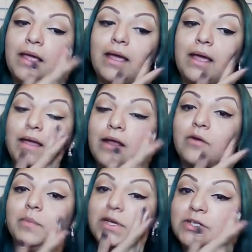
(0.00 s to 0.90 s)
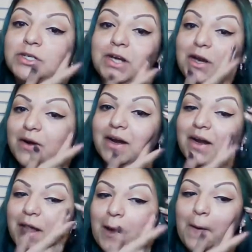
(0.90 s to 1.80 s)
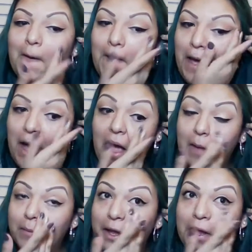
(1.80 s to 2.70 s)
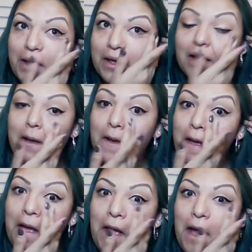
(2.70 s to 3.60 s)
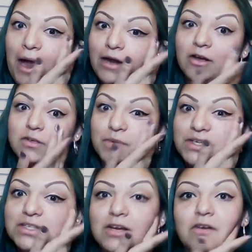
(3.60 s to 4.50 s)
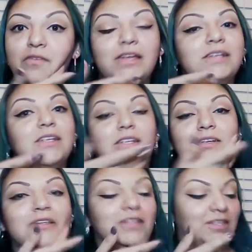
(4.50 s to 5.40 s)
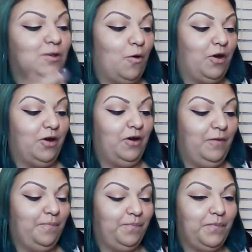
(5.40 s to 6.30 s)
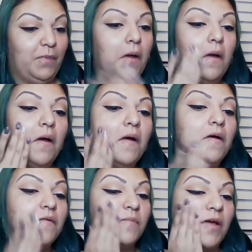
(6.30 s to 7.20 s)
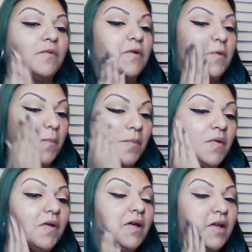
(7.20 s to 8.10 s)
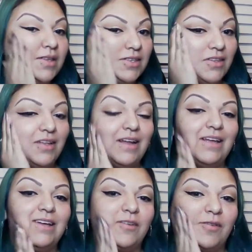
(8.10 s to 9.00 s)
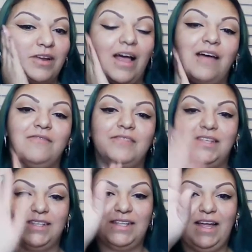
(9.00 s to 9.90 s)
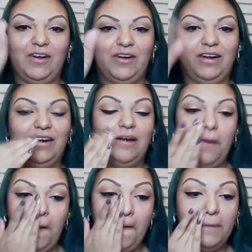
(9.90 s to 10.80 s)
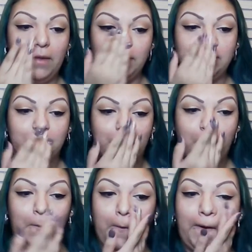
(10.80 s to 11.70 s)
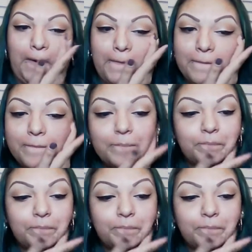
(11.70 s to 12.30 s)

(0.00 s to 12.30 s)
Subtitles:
I can't get out of my chair right now. I locked myself into this corner of my room so that I can have this light on and be able to record